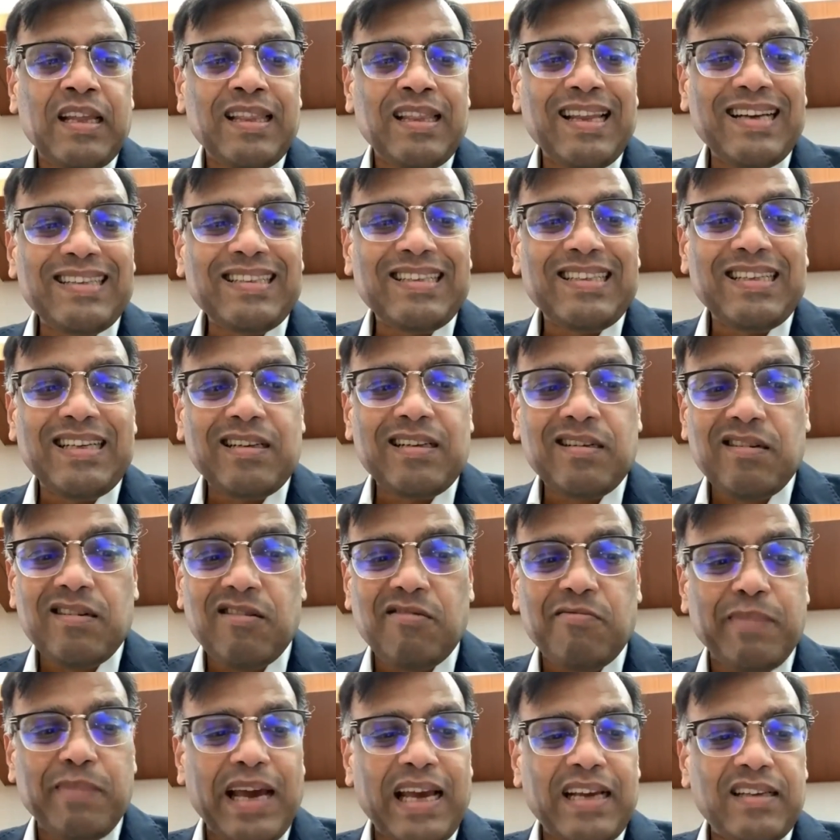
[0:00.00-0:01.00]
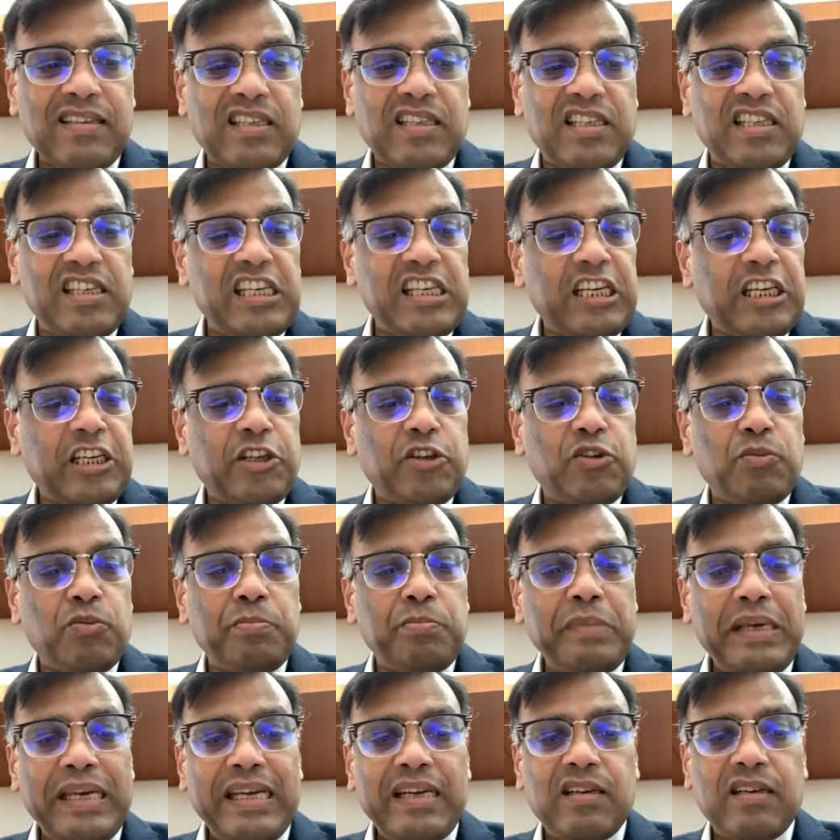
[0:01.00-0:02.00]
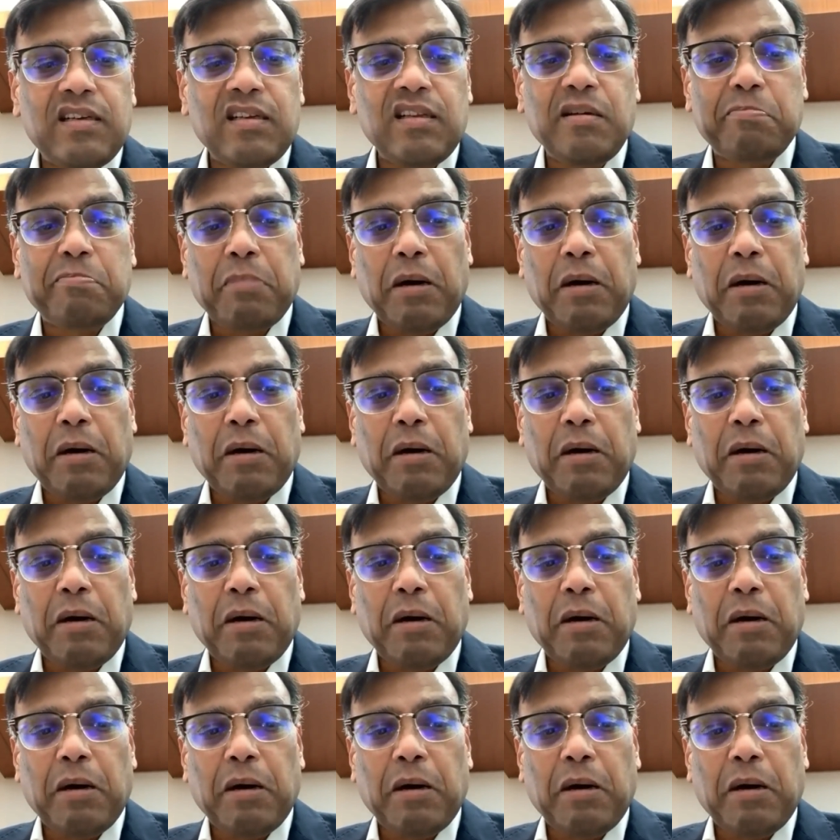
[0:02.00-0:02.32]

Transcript: that central banks seek to meet the